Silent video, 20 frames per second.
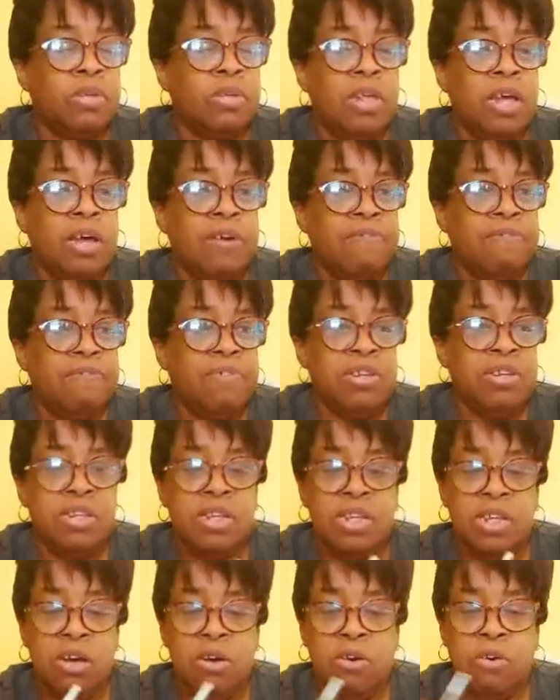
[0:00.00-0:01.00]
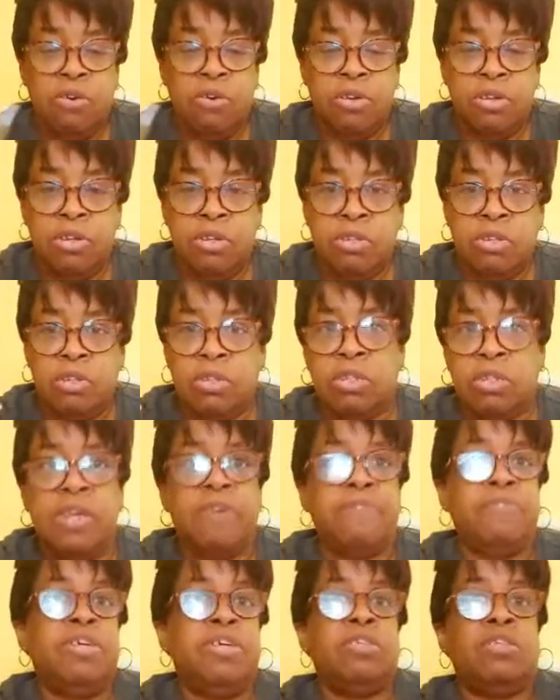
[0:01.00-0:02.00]
like a fuzzy yarn. It's a
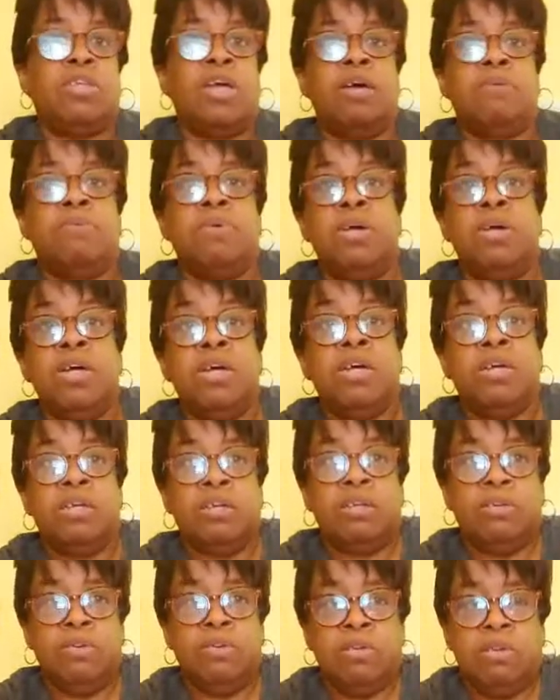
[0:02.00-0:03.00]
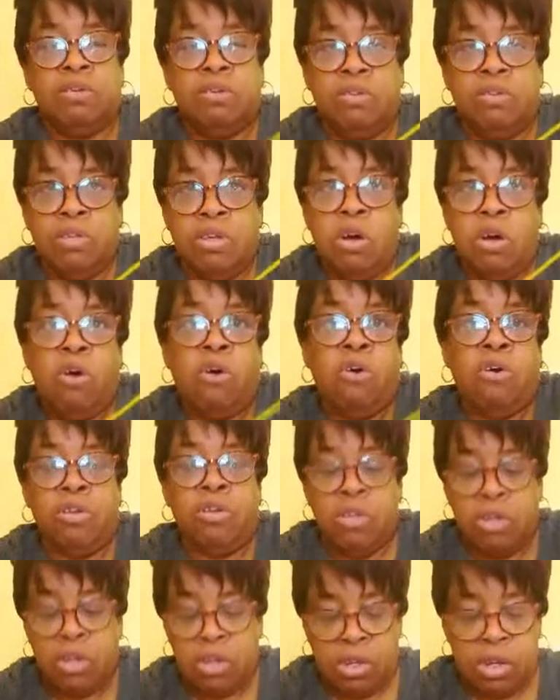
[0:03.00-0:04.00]
70s type
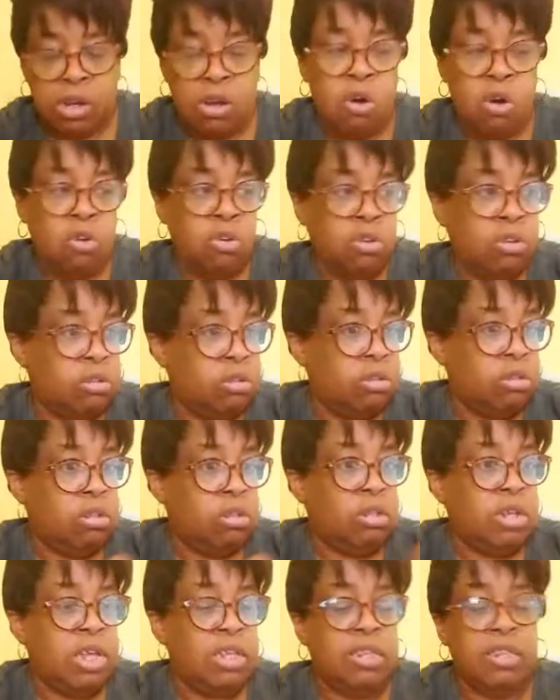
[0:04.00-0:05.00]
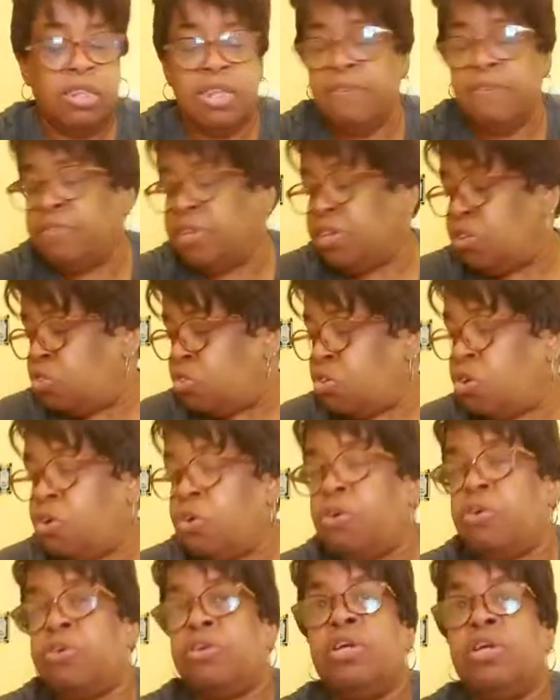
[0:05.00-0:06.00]
yarn that they call it. That 70s
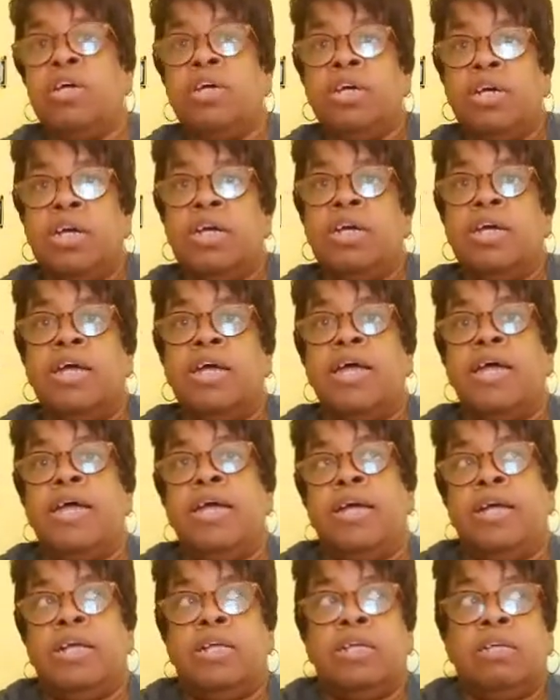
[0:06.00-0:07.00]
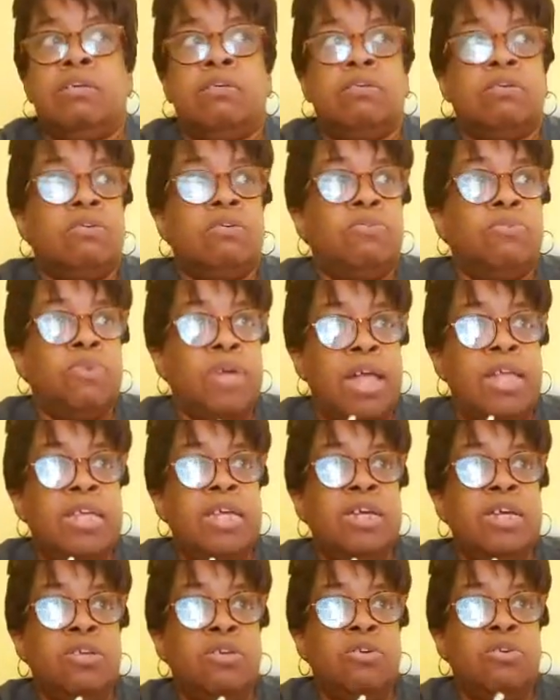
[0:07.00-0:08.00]
yarn. And when I
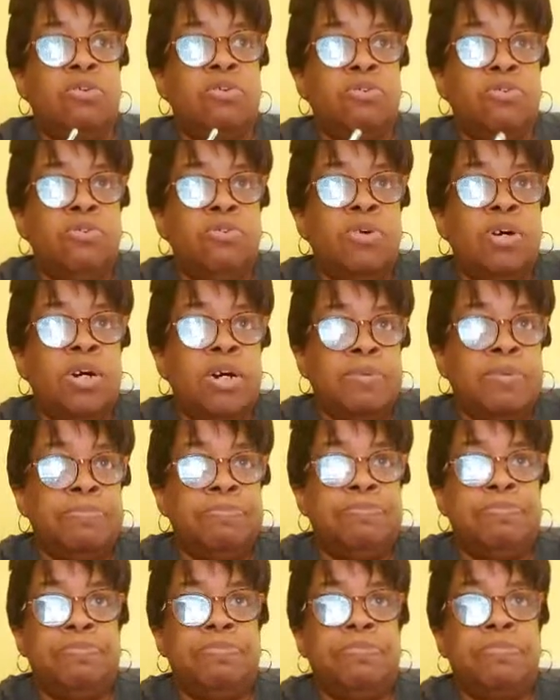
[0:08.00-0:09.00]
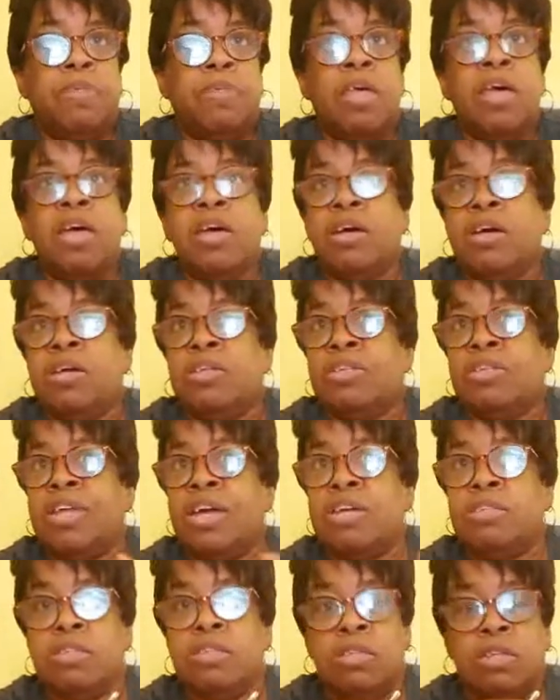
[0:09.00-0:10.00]
need to,
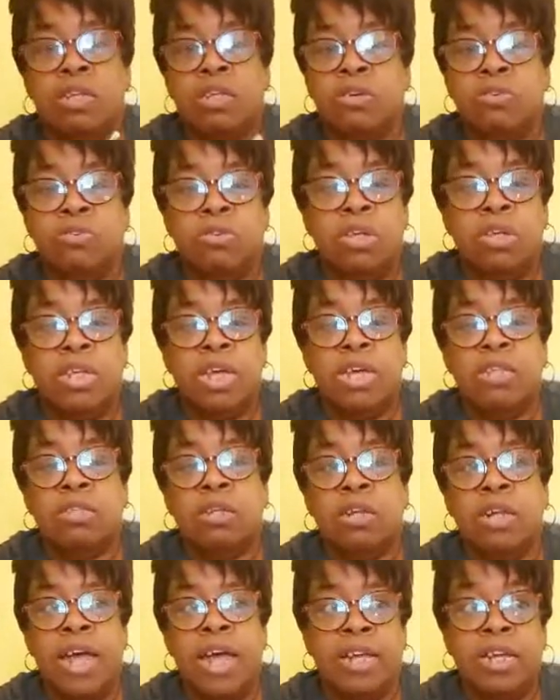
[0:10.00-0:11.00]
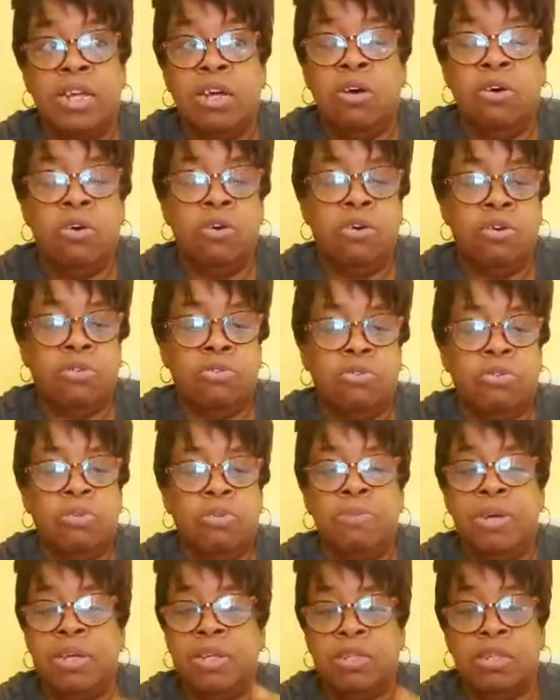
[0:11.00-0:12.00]
because it takes a lot of yarn to
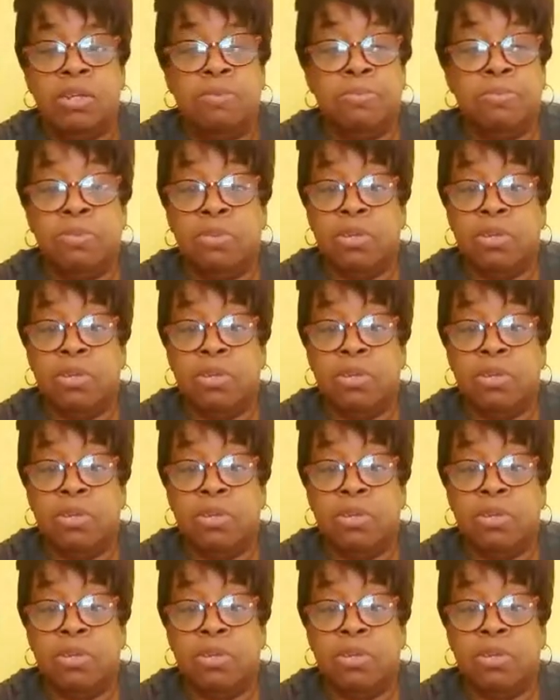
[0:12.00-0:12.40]
make some,